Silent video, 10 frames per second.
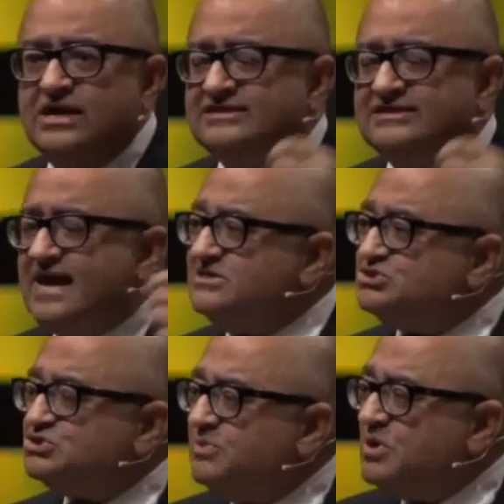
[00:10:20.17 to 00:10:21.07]
They are
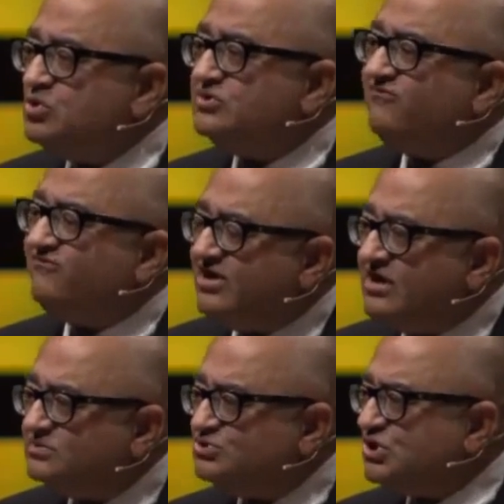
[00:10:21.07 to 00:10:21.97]
distributed free
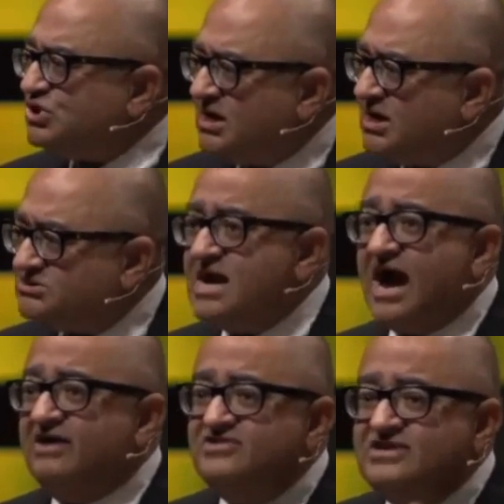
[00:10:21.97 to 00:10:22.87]
of charge.
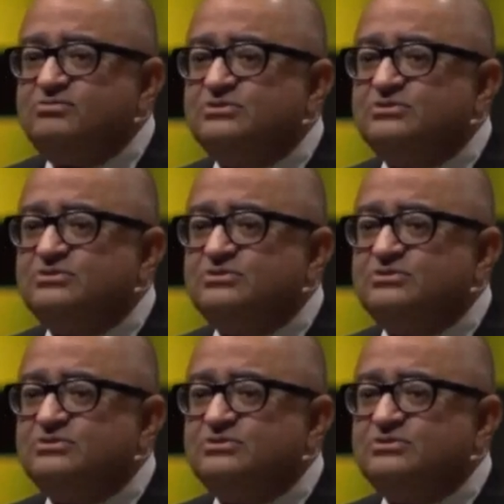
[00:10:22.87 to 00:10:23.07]
I've never